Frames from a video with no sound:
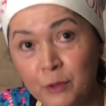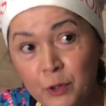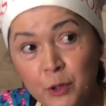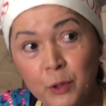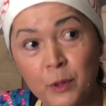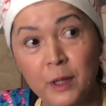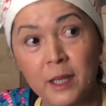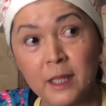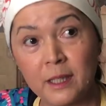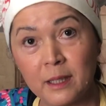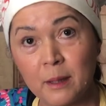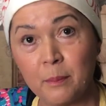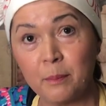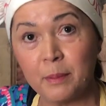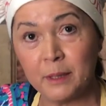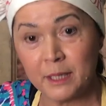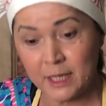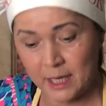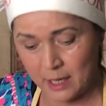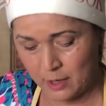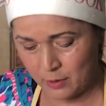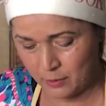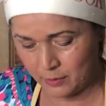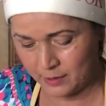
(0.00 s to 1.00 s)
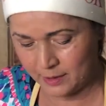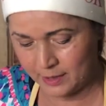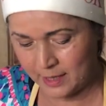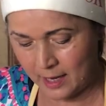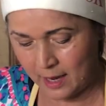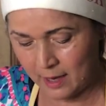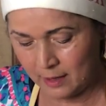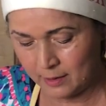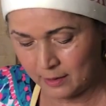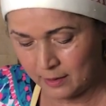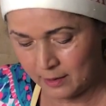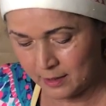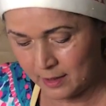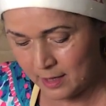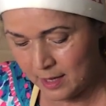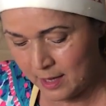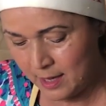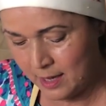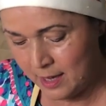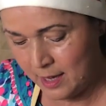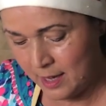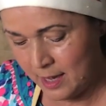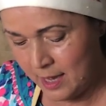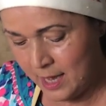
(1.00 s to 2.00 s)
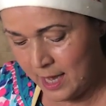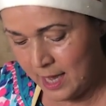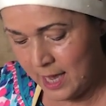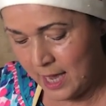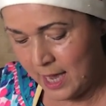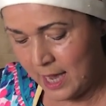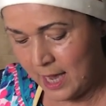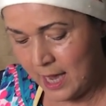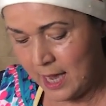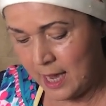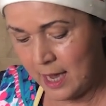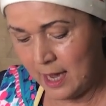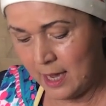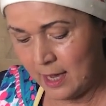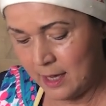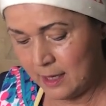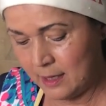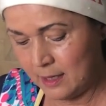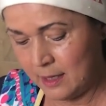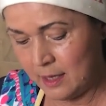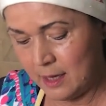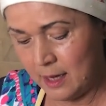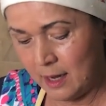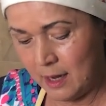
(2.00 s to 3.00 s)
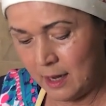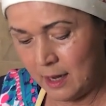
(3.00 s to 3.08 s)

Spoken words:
doing the potato salad. And